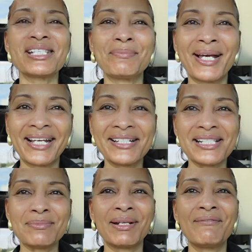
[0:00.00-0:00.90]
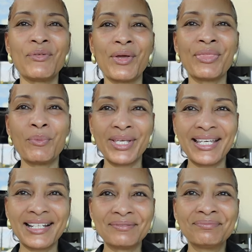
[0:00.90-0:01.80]
to my husband for the
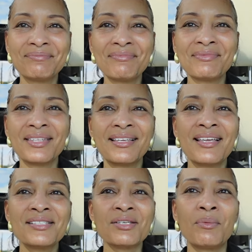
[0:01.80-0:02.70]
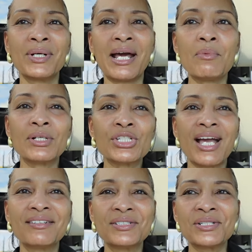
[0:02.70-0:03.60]
week. So what I want
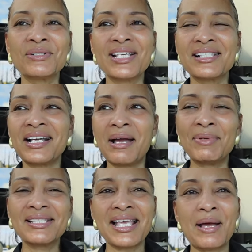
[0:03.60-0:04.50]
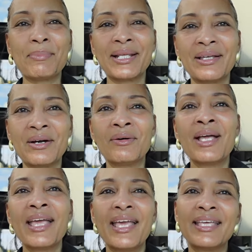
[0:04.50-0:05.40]
y'all to do is comment down below
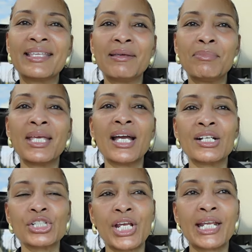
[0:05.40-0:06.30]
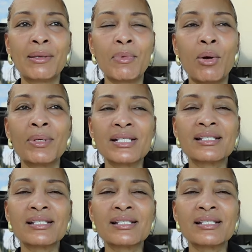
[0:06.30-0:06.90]
and give me a shady moment,